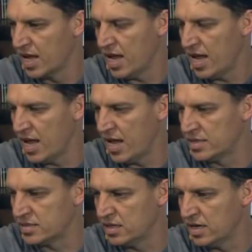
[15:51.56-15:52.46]

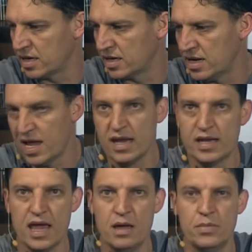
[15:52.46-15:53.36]
and then I can
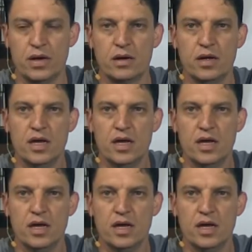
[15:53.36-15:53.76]
add amber.